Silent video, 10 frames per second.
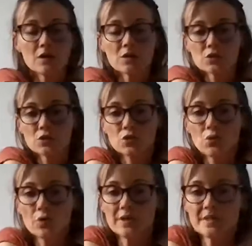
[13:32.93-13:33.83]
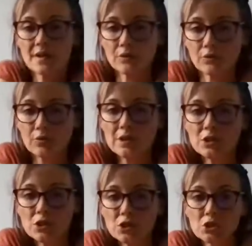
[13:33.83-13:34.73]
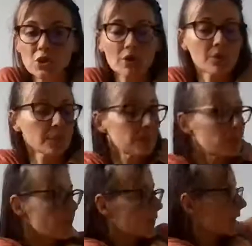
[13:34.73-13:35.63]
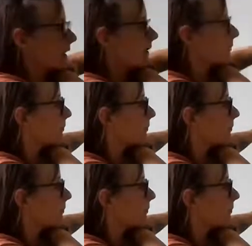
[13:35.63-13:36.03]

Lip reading: Squeeze and reach, bring